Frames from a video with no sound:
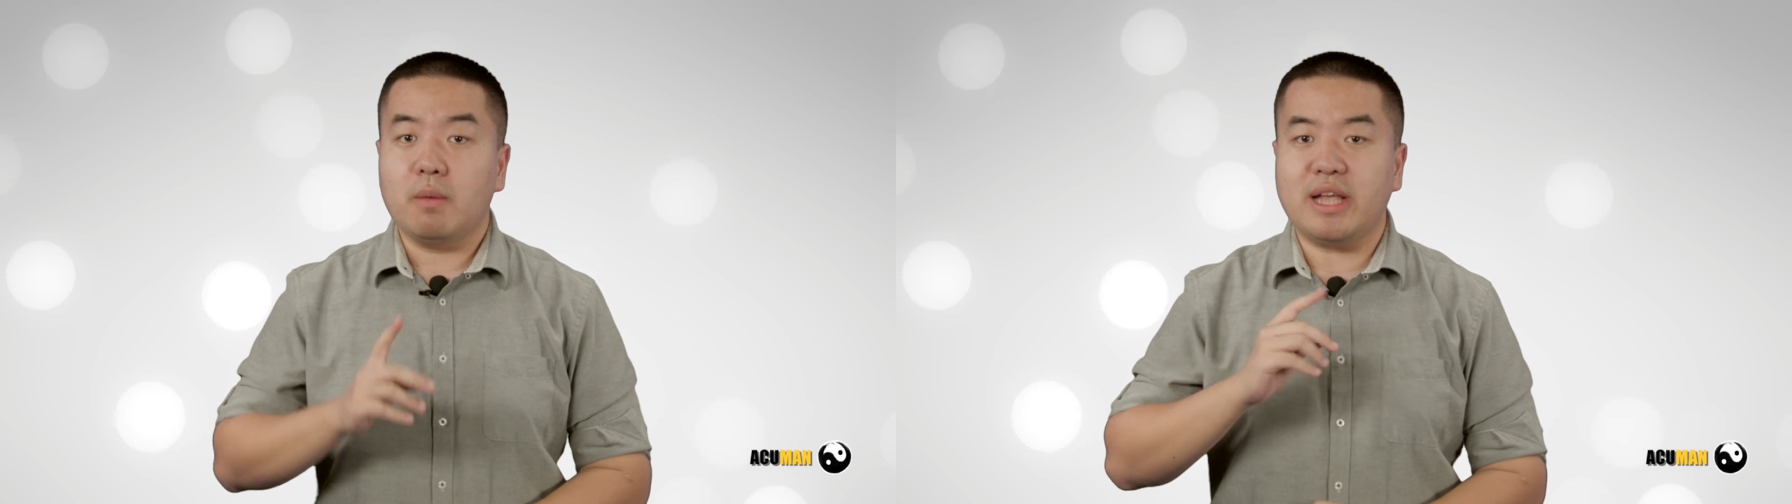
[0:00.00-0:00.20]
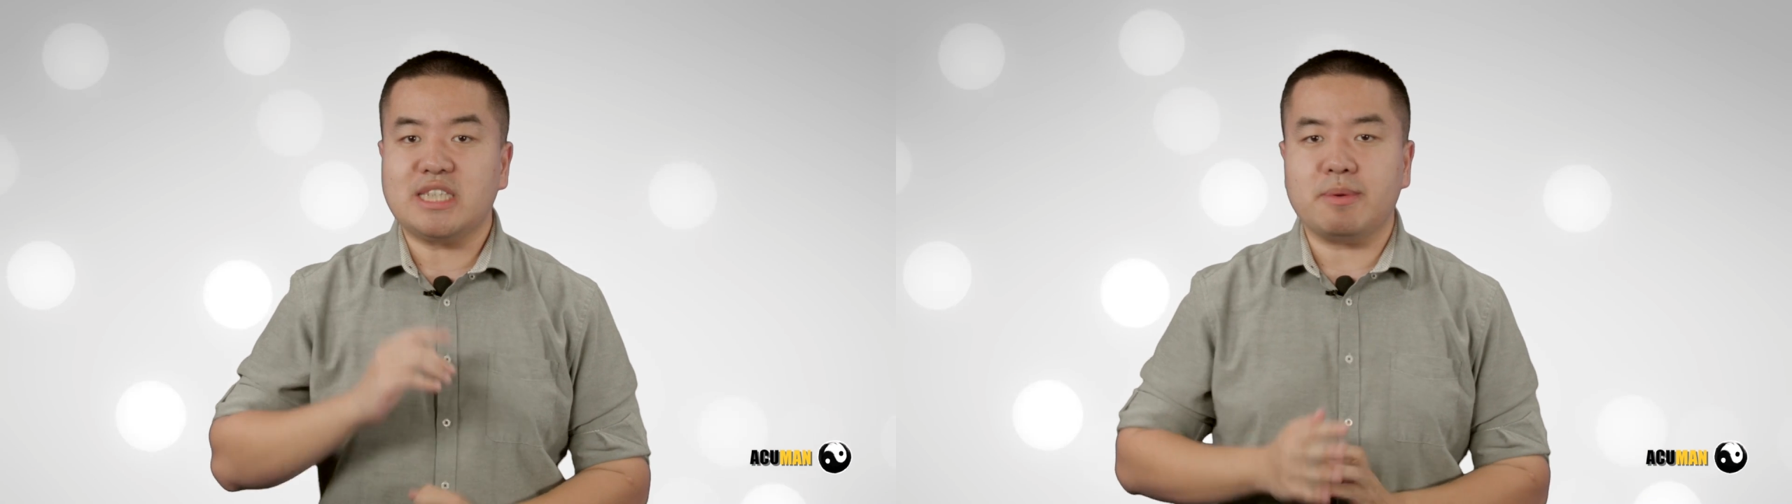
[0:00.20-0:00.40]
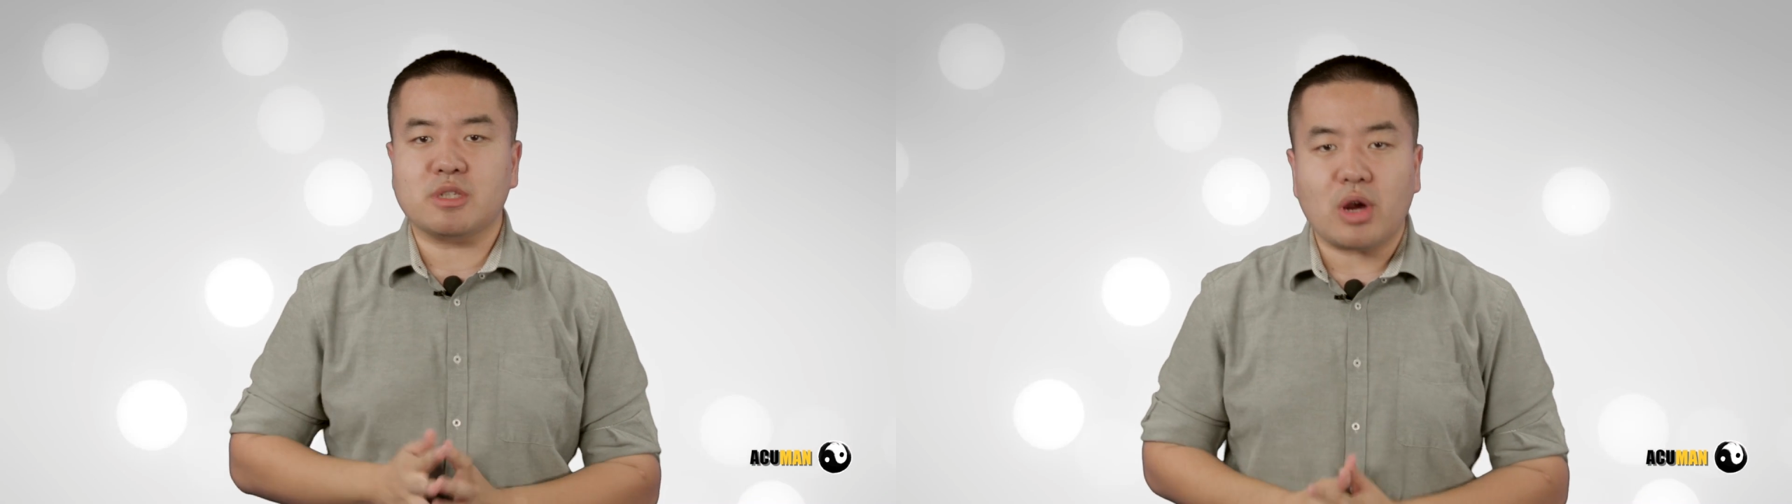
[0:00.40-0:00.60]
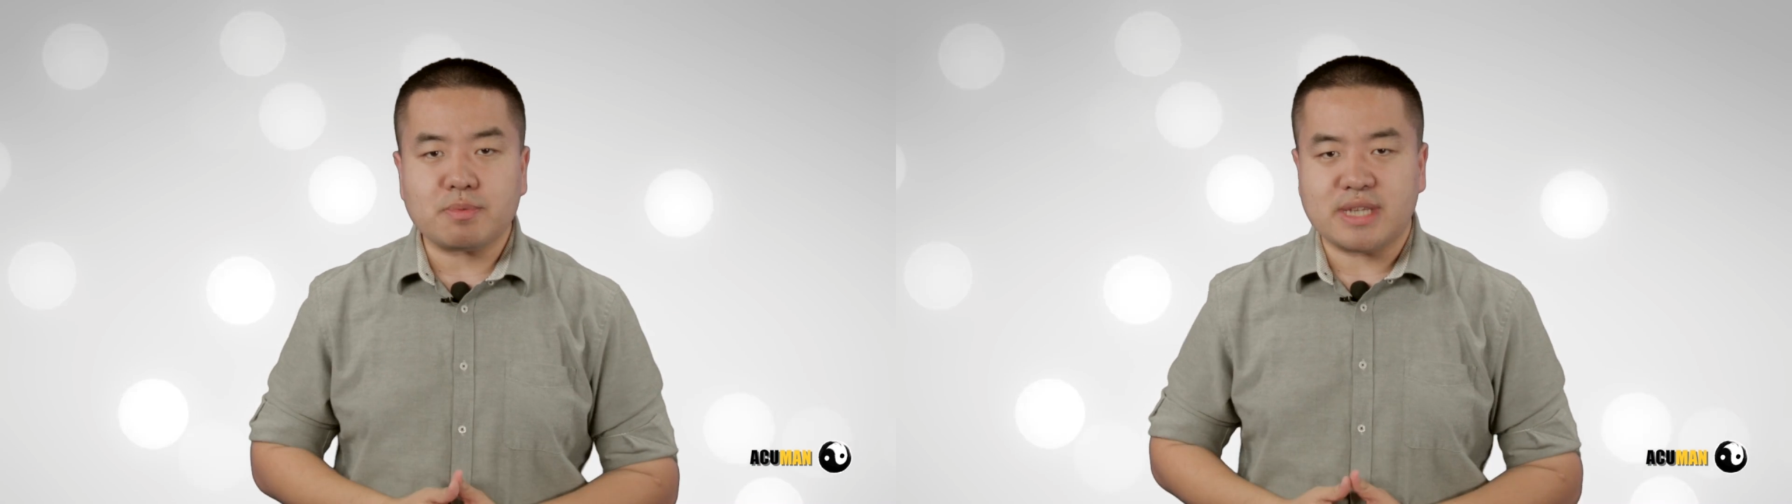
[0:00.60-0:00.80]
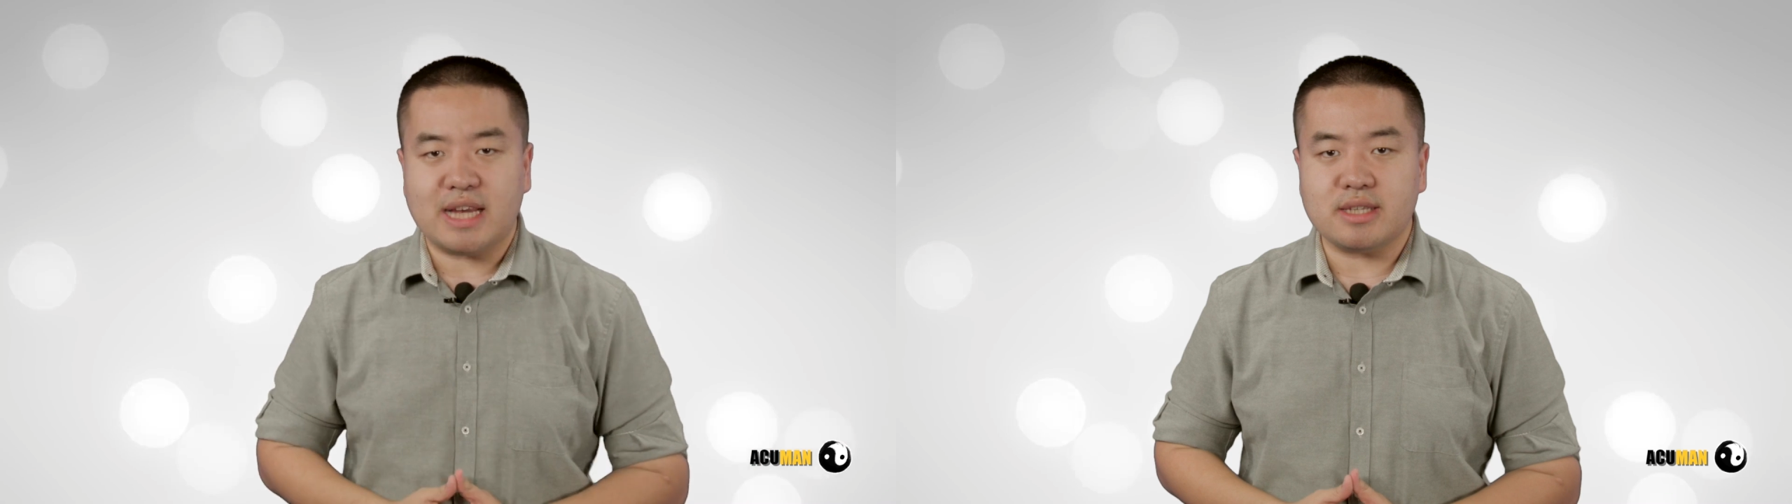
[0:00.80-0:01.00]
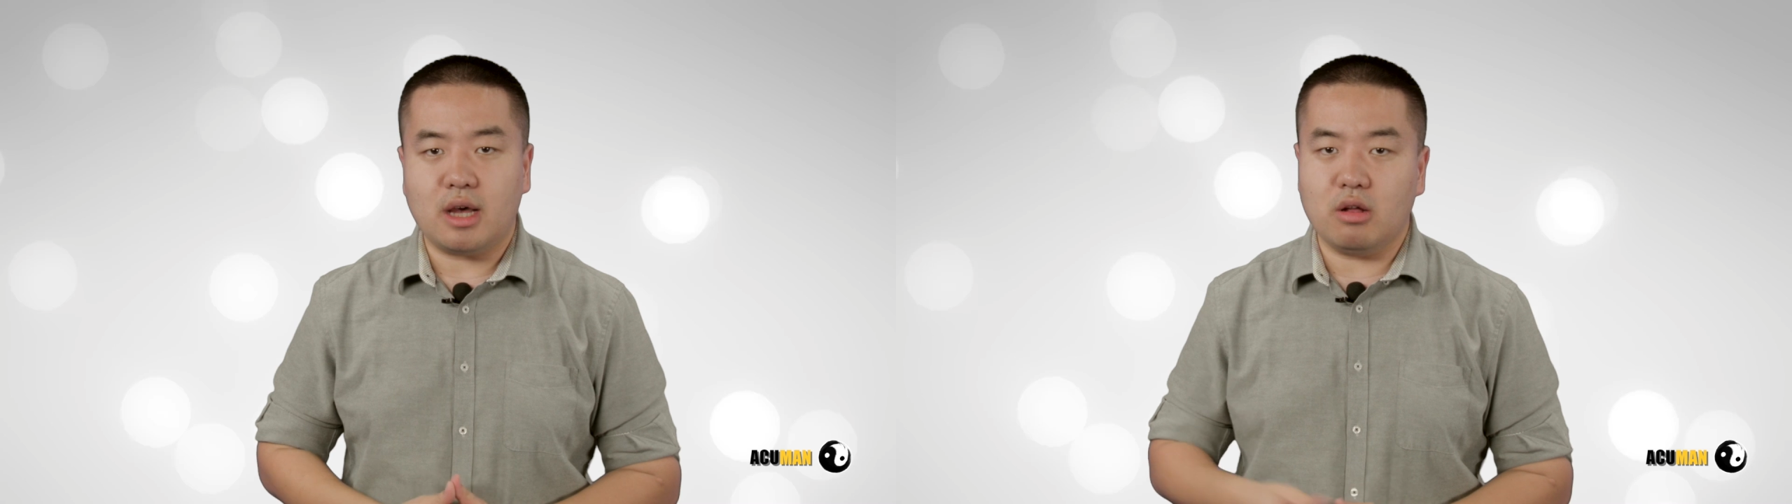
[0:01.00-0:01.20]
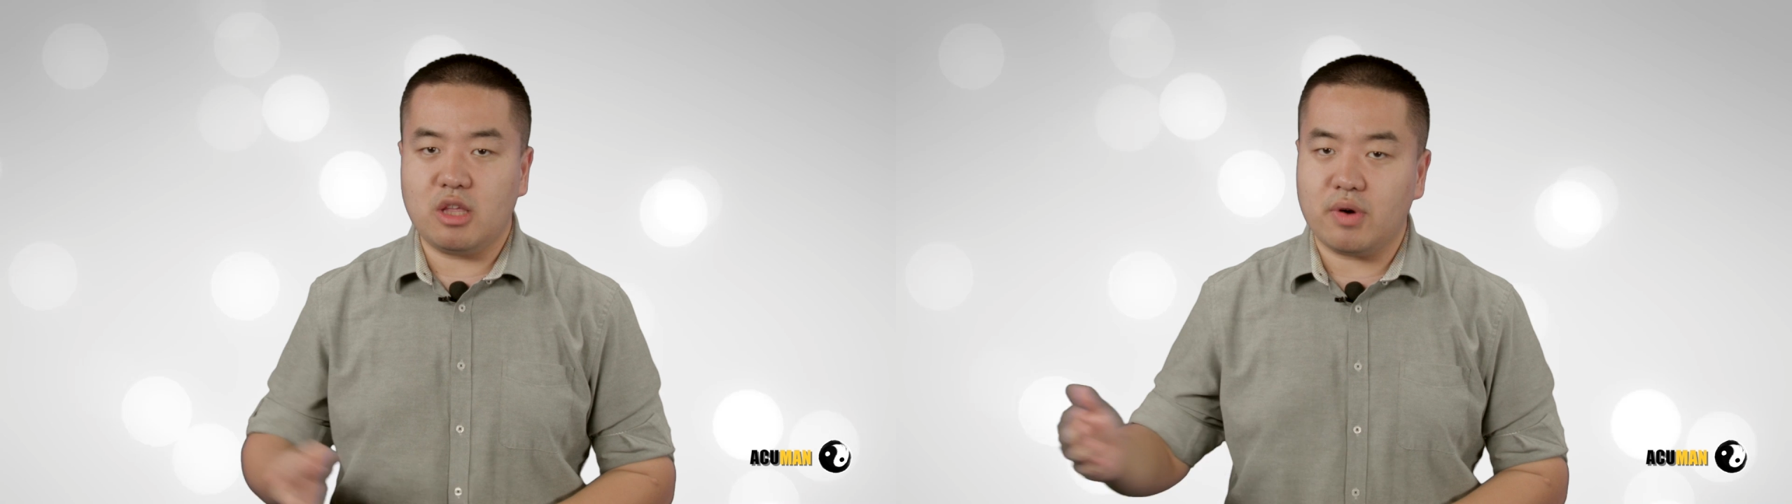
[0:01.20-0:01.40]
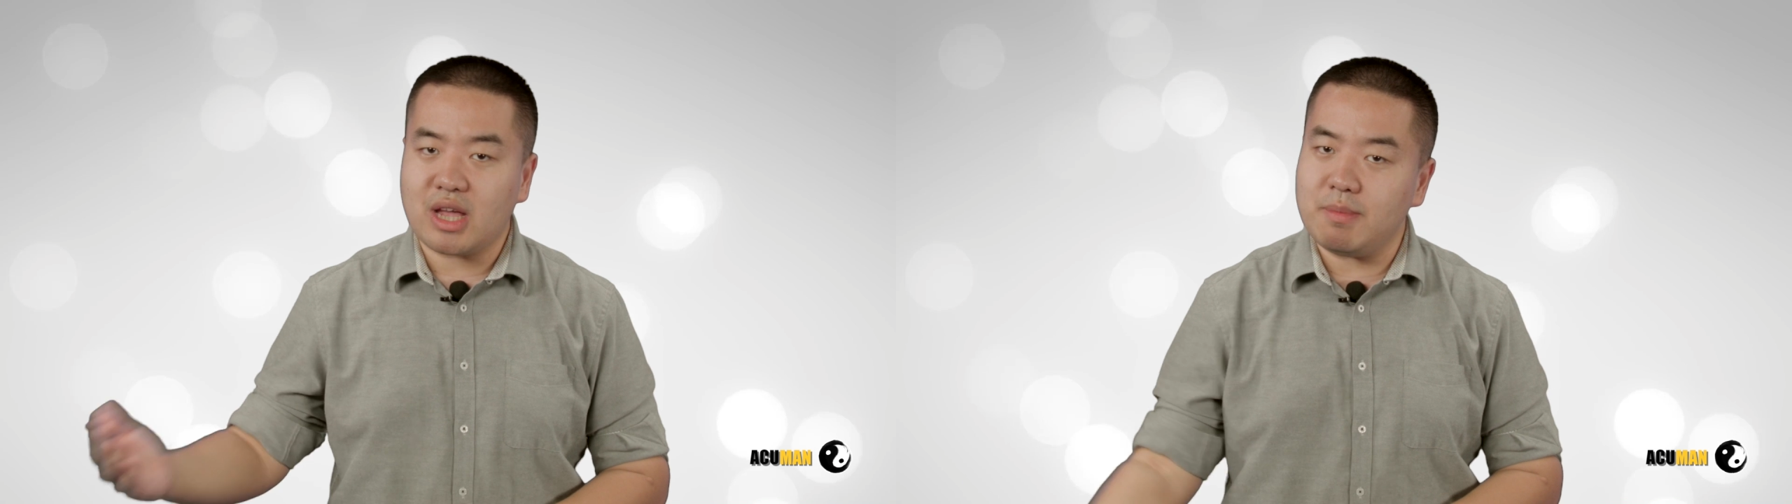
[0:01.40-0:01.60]
please subscribe to us or
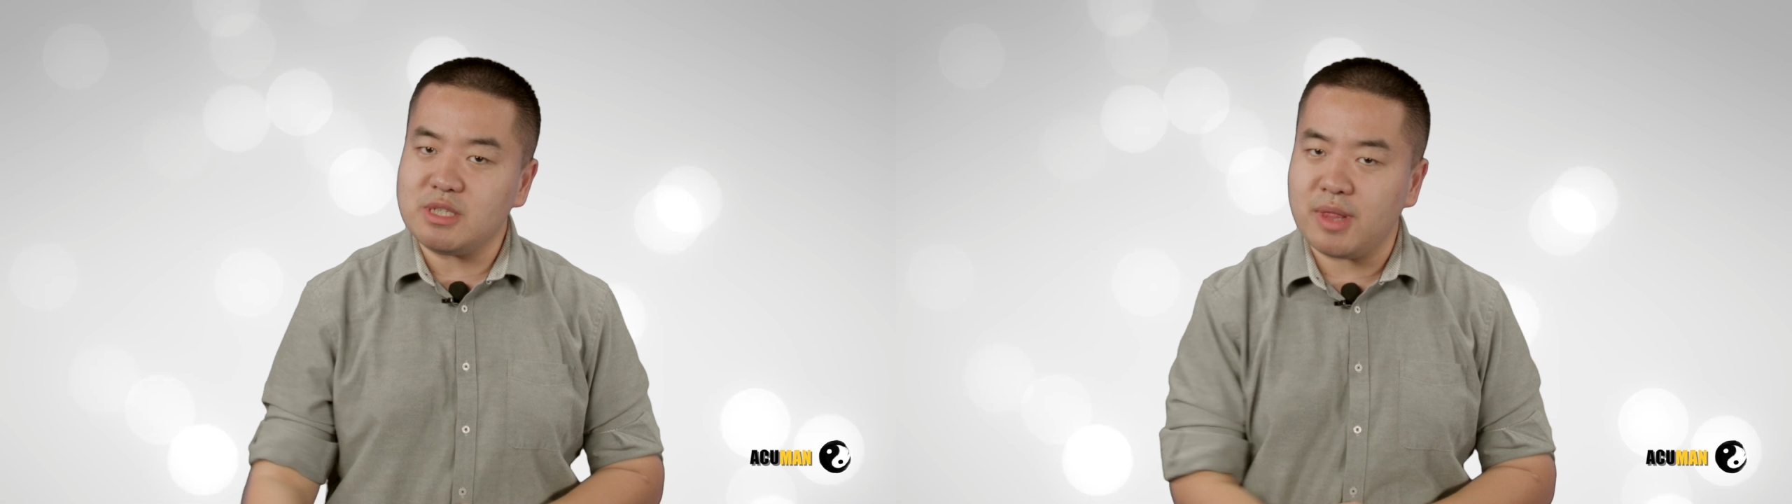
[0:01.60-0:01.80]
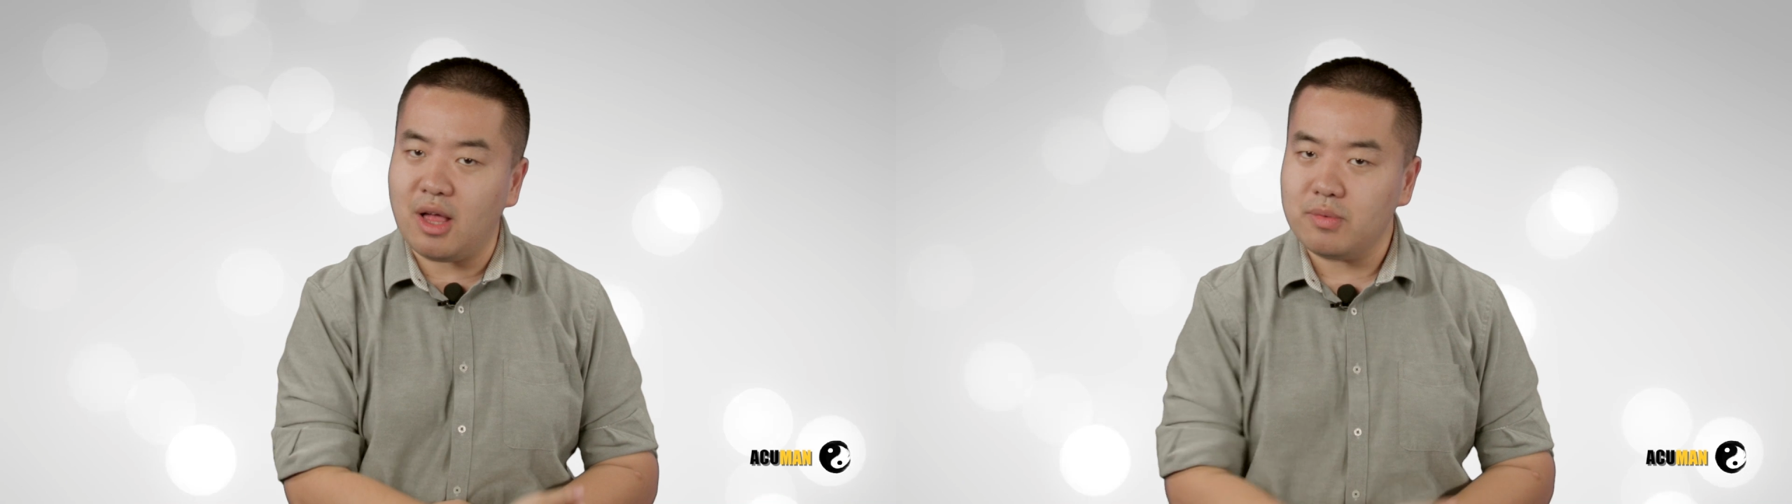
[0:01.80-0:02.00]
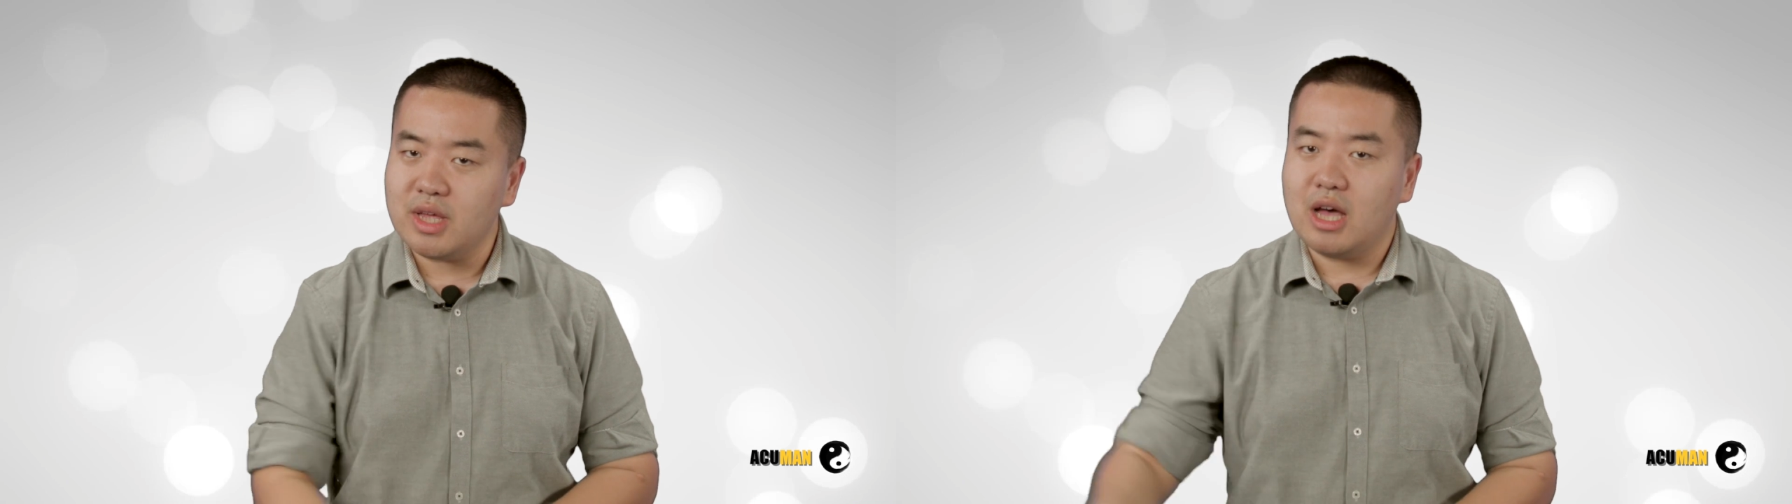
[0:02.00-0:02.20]
leave your comments below.